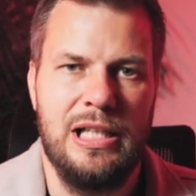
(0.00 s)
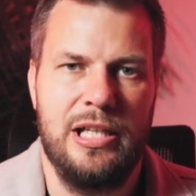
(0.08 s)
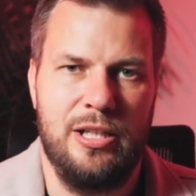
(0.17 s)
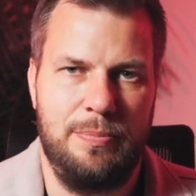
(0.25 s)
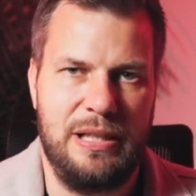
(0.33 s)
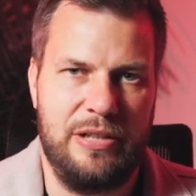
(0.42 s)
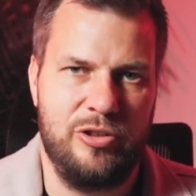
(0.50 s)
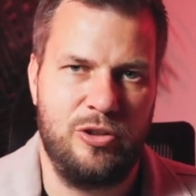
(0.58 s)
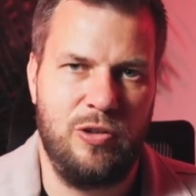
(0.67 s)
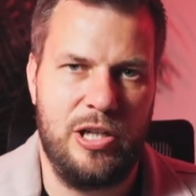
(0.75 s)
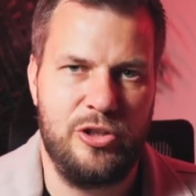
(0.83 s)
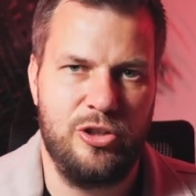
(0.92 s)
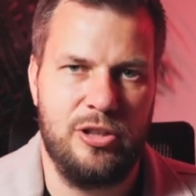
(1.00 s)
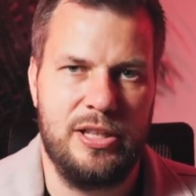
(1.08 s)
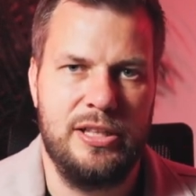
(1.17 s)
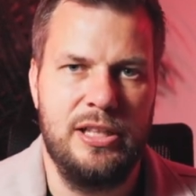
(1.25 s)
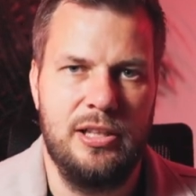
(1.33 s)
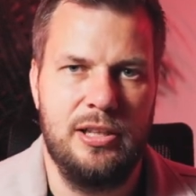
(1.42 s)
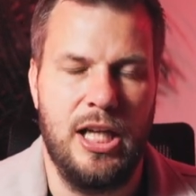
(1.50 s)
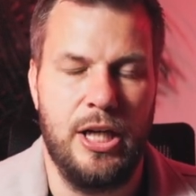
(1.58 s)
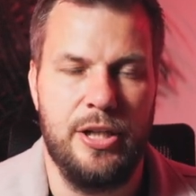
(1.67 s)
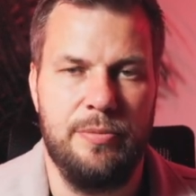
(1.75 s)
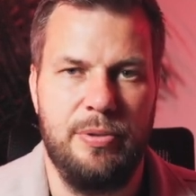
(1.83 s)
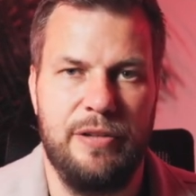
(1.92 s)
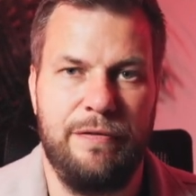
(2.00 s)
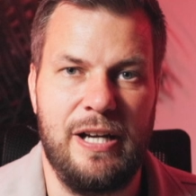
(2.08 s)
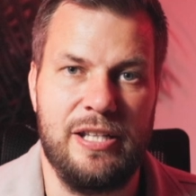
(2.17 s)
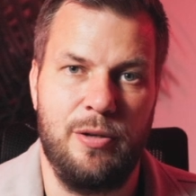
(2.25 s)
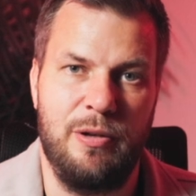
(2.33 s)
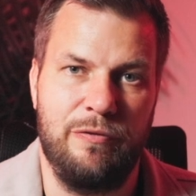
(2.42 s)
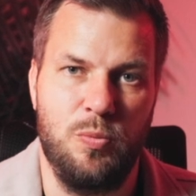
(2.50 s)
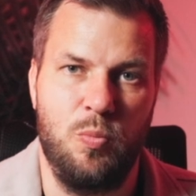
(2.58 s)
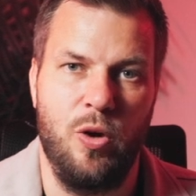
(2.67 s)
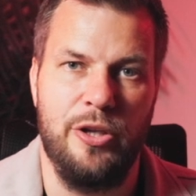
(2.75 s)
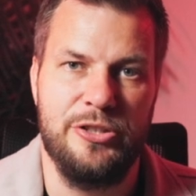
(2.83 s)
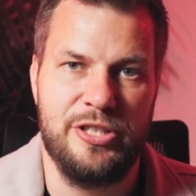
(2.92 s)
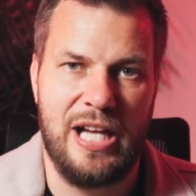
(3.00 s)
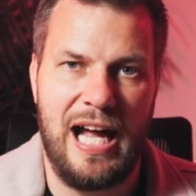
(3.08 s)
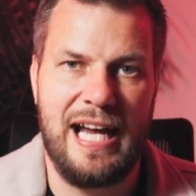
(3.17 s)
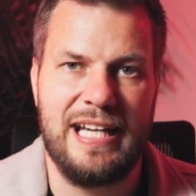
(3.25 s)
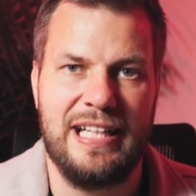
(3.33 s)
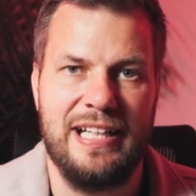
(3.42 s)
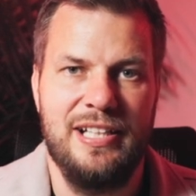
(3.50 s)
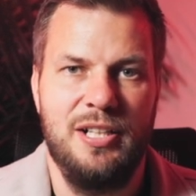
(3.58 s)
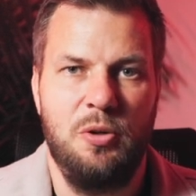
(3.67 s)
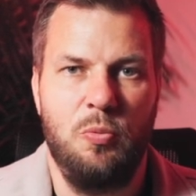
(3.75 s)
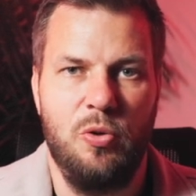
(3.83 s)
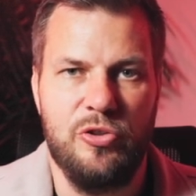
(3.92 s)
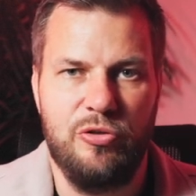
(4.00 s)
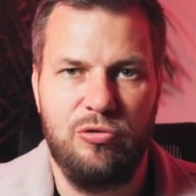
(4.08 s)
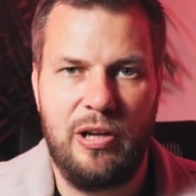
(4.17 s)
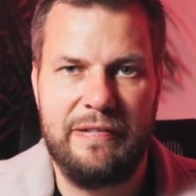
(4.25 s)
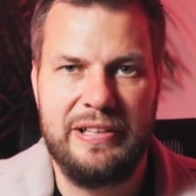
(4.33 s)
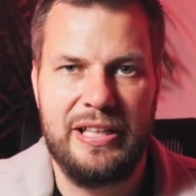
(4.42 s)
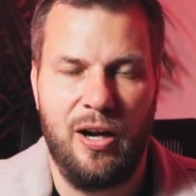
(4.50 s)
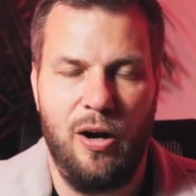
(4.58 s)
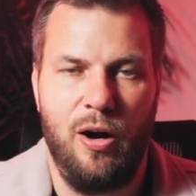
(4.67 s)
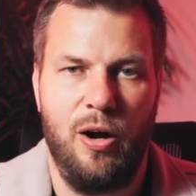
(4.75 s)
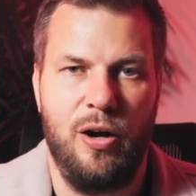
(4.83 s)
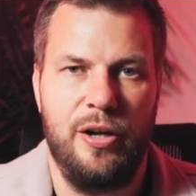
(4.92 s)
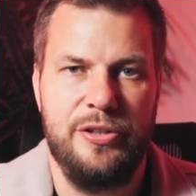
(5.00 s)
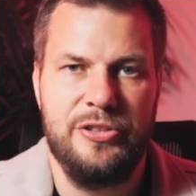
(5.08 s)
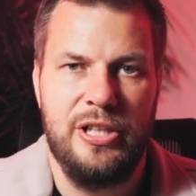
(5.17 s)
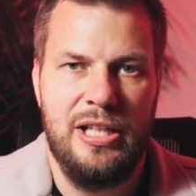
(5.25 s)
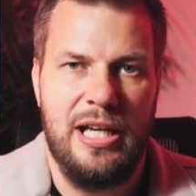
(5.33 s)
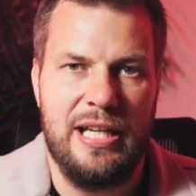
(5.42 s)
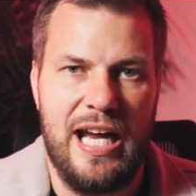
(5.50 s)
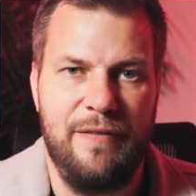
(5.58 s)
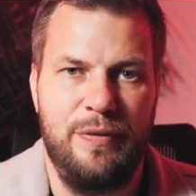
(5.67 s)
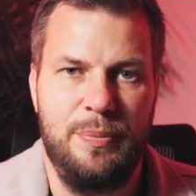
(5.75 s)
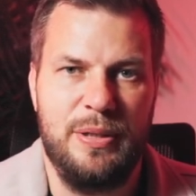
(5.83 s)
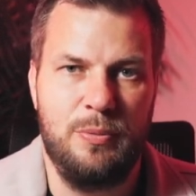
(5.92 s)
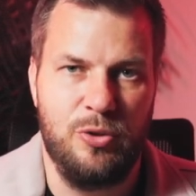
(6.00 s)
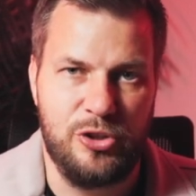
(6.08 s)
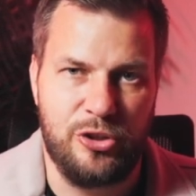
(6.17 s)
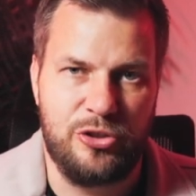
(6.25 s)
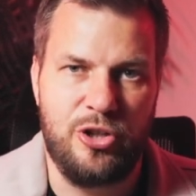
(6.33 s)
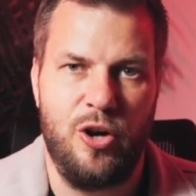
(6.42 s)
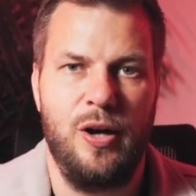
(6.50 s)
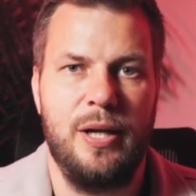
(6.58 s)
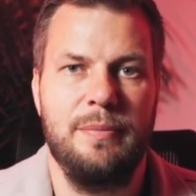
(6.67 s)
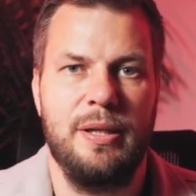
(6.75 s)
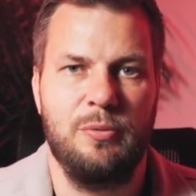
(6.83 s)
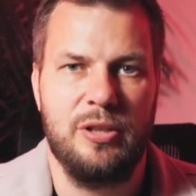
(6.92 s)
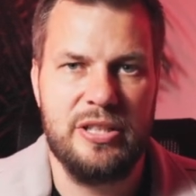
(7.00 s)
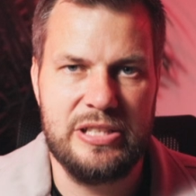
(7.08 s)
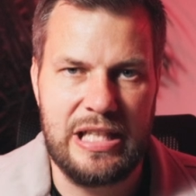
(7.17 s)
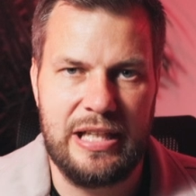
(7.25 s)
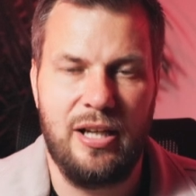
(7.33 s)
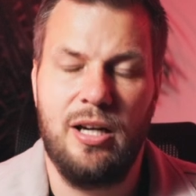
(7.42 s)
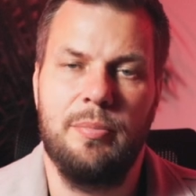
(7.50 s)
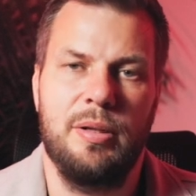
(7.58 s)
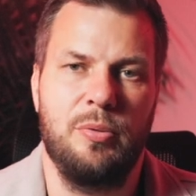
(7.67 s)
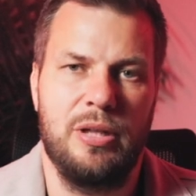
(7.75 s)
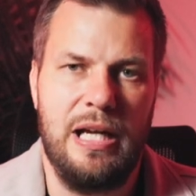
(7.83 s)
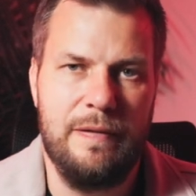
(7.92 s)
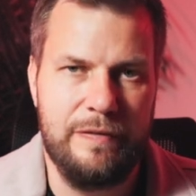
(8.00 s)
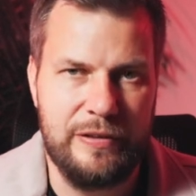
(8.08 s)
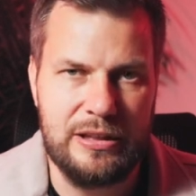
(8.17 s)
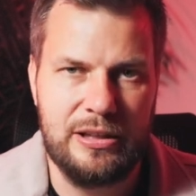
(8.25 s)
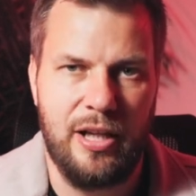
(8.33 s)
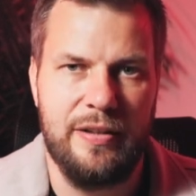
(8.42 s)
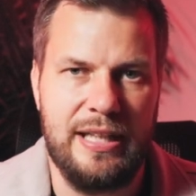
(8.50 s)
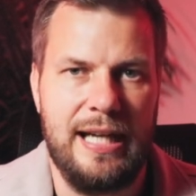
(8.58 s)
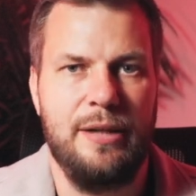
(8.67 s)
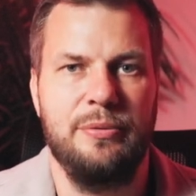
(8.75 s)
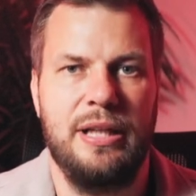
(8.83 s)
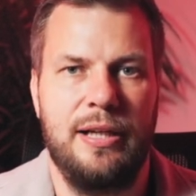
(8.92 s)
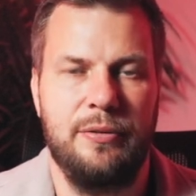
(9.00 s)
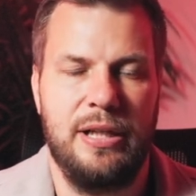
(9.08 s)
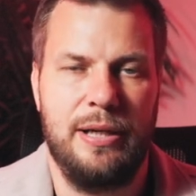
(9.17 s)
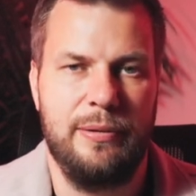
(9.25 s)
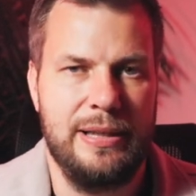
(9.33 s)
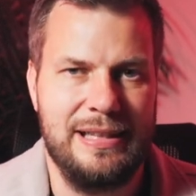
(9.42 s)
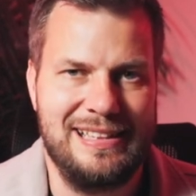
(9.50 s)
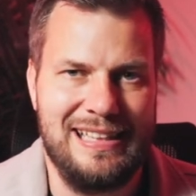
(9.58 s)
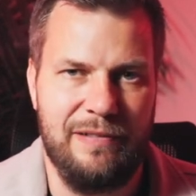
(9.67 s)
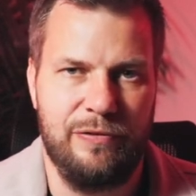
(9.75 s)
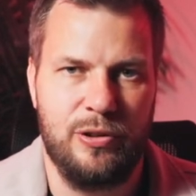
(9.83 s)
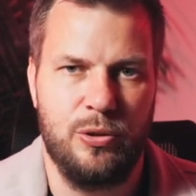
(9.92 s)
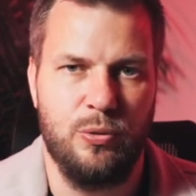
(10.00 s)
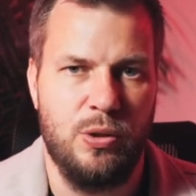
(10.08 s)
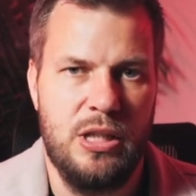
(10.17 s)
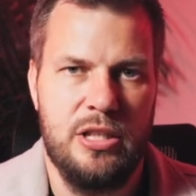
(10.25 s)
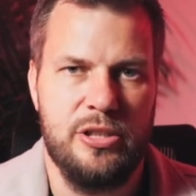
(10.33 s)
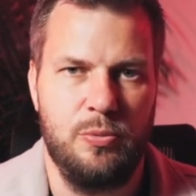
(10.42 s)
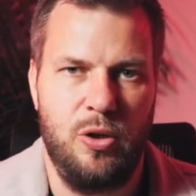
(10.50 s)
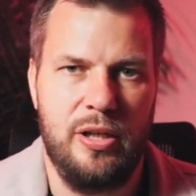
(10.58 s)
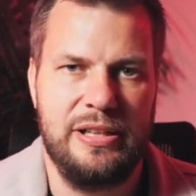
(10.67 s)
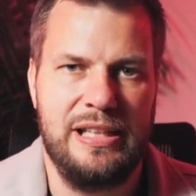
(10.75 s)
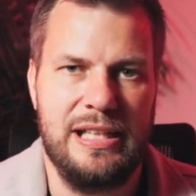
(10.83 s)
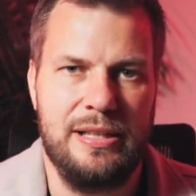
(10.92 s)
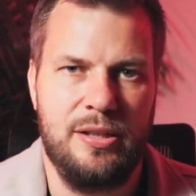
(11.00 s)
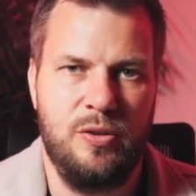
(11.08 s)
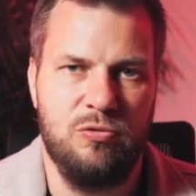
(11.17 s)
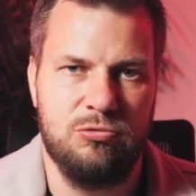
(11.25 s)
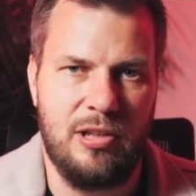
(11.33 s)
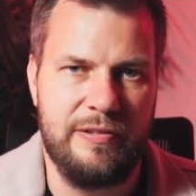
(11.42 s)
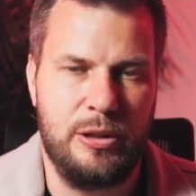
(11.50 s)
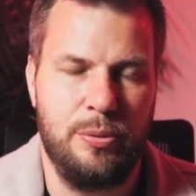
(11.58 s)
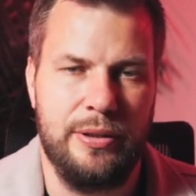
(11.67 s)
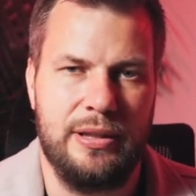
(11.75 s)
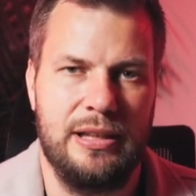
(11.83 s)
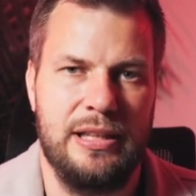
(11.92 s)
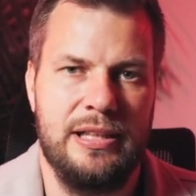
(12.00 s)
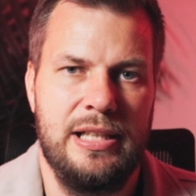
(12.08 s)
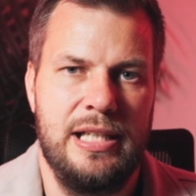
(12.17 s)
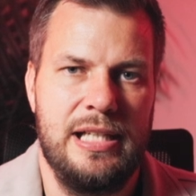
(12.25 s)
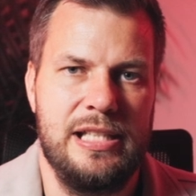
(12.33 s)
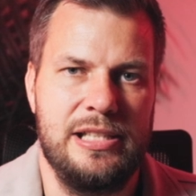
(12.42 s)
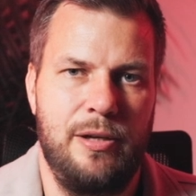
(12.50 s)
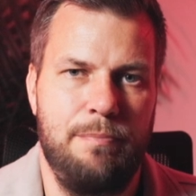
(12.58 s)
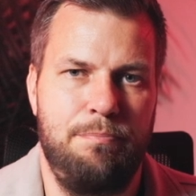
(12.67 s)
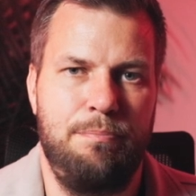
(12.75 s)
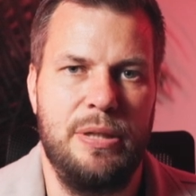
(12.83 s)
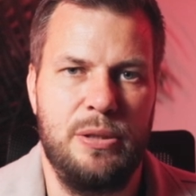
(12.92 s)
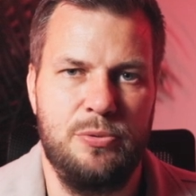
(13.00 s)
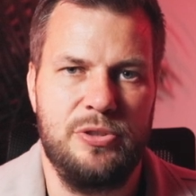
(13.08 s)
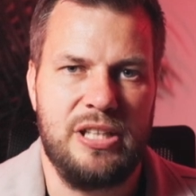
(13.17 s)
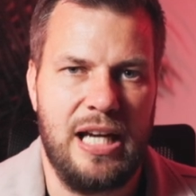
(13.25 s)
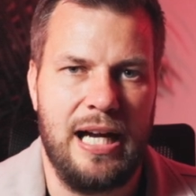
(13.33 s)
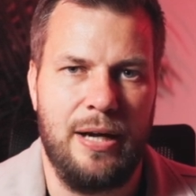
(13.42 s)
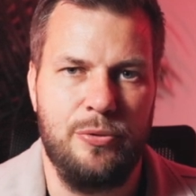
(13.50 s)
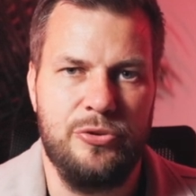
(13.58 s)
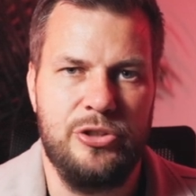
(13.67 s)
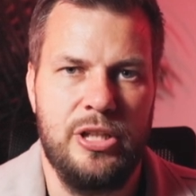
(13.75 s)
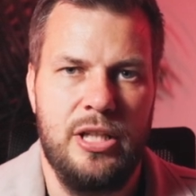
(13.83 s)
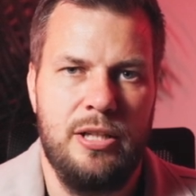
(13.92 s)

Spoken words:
and I'd be able to gradually learn. But the fact that I went from 1 to 8 was very hard, and everybody wants your time. They want to set it up. They want everything done now, and it's difficult. So what I did very quickly is I built out